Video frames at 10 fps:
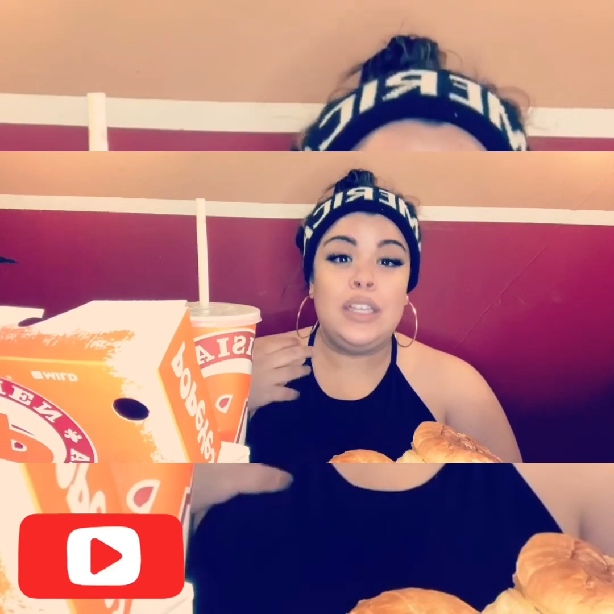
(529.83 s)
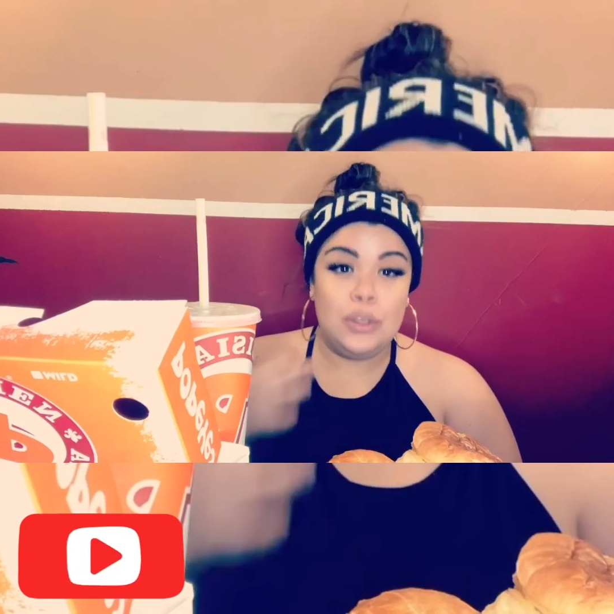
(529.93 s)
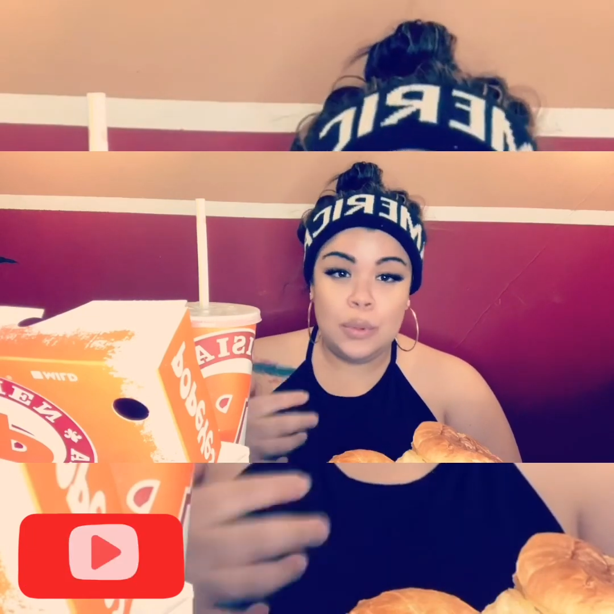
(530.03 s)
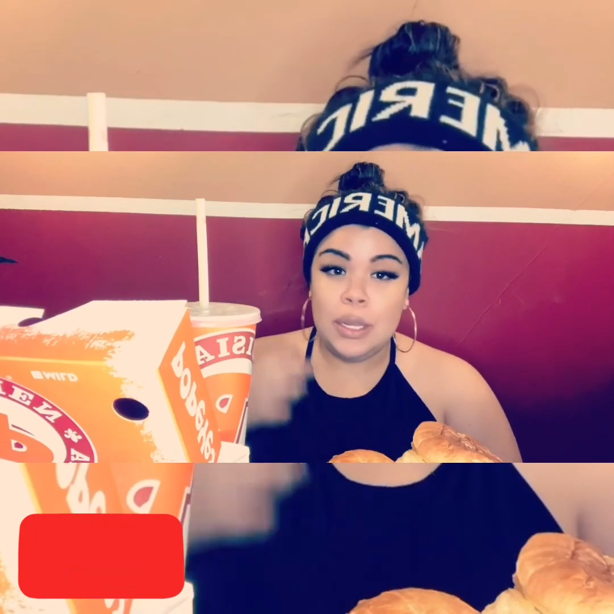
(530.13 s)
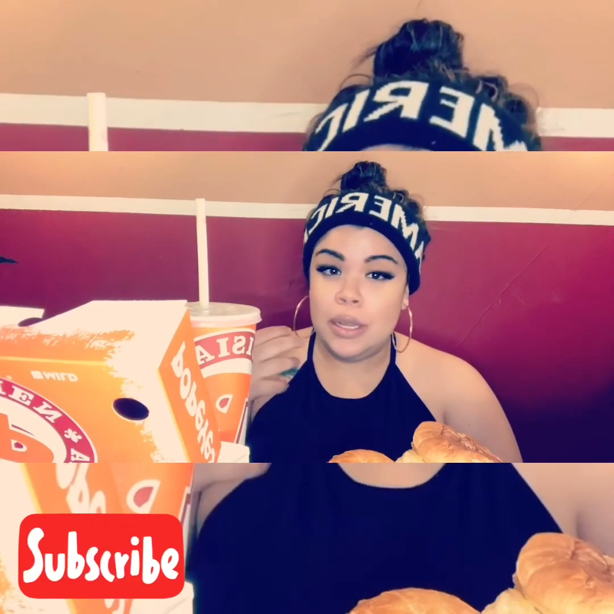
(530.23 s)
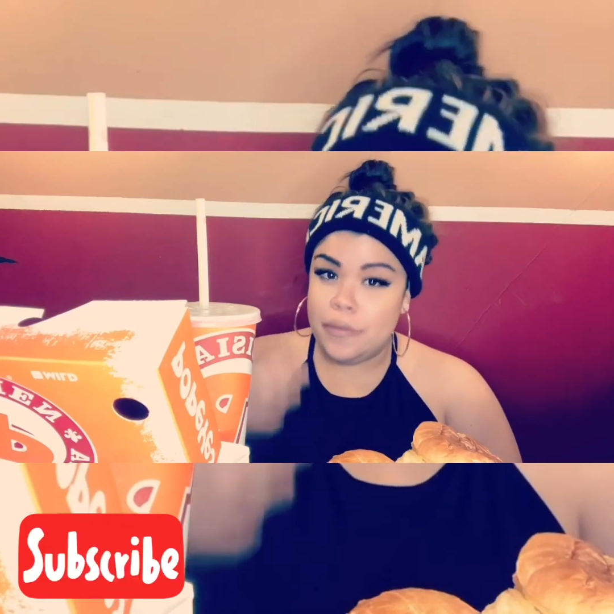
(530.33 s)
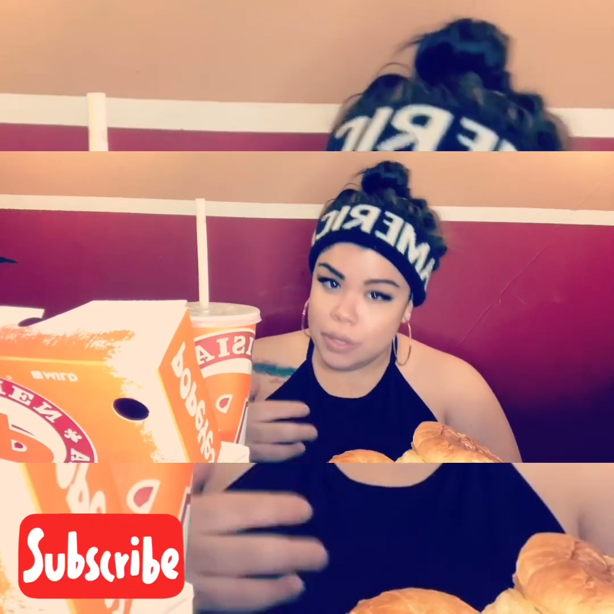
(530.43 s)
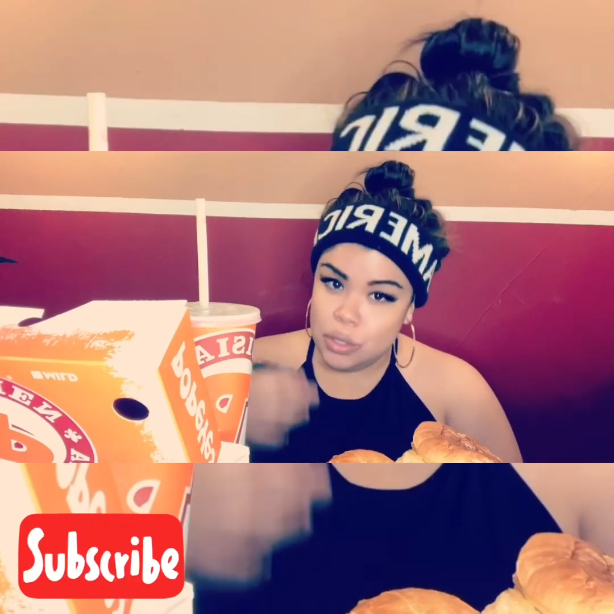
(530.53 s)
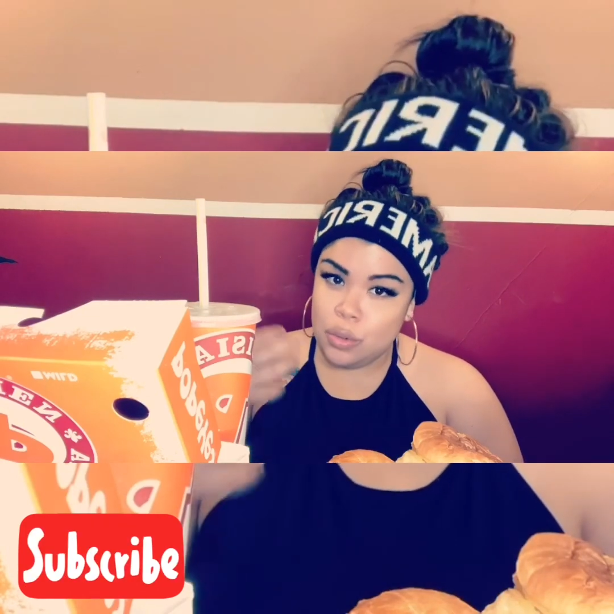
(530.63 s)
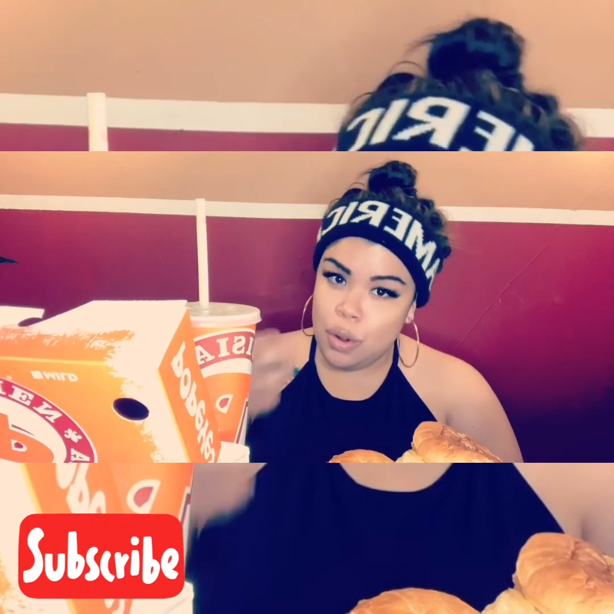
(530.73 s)
you were giving
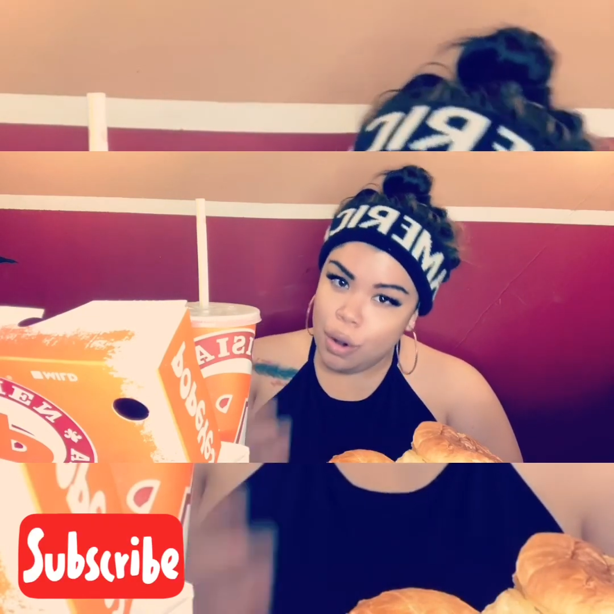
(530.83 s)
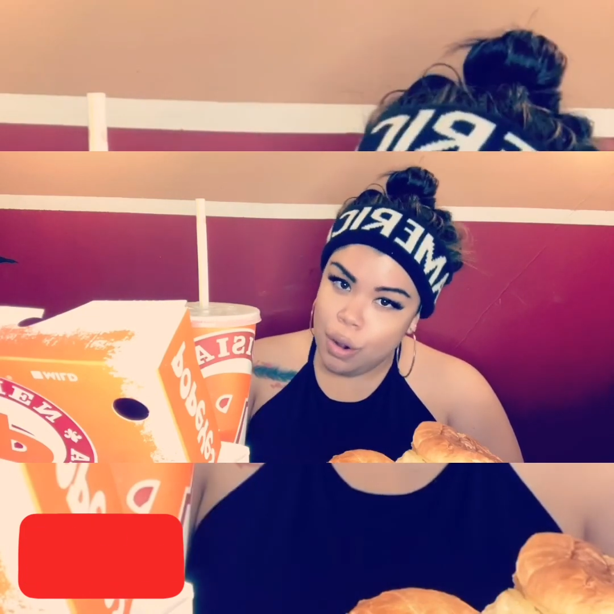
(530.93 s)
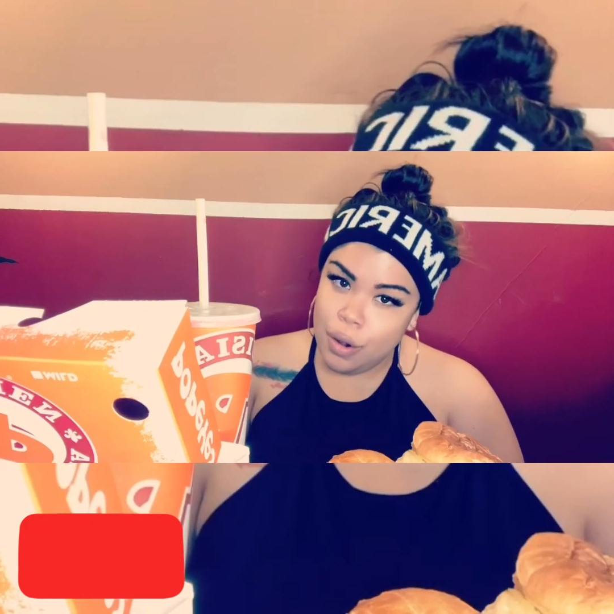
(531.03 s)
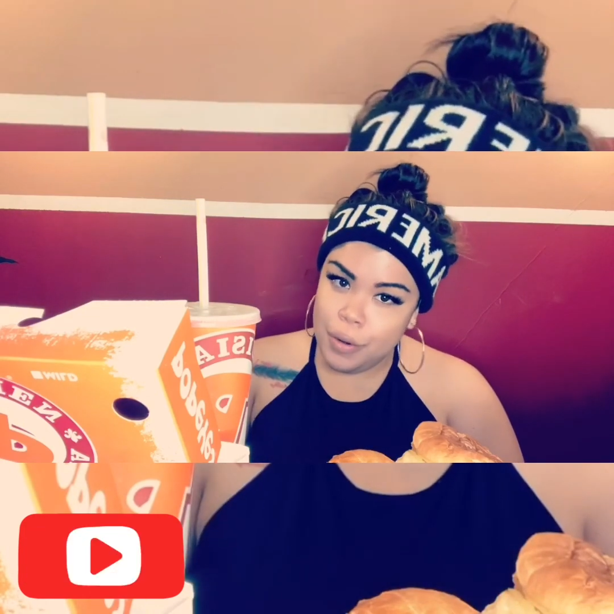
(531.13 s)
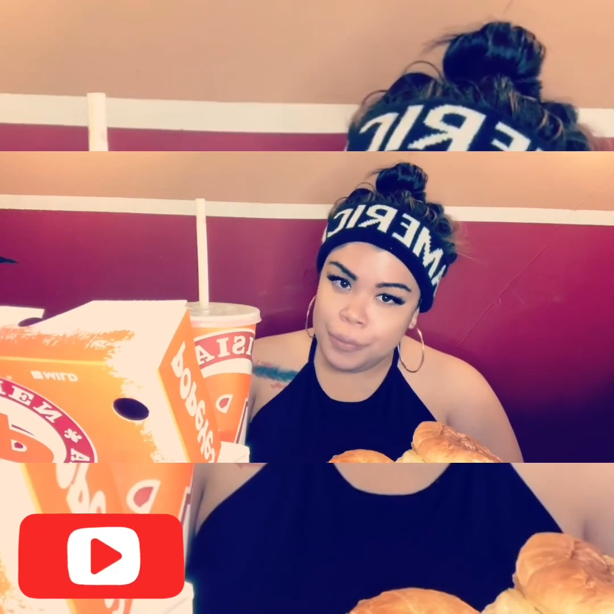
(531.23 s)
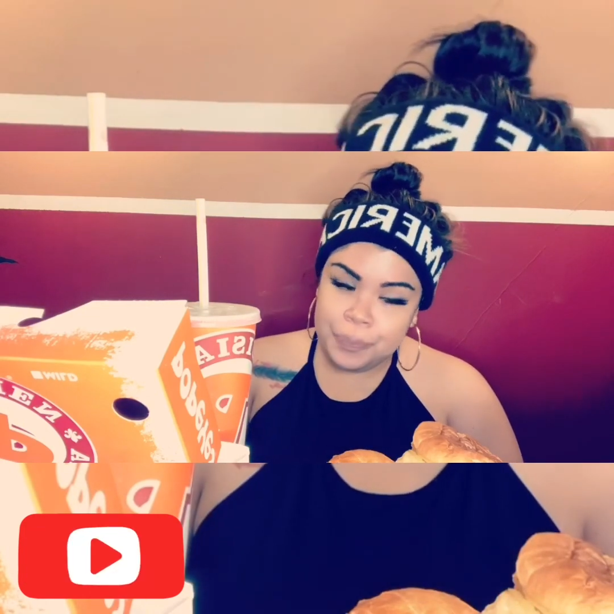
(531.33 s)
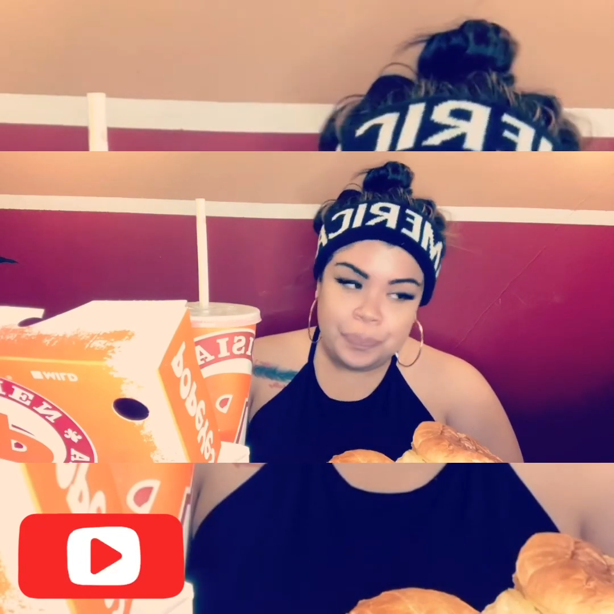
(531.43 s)
to her.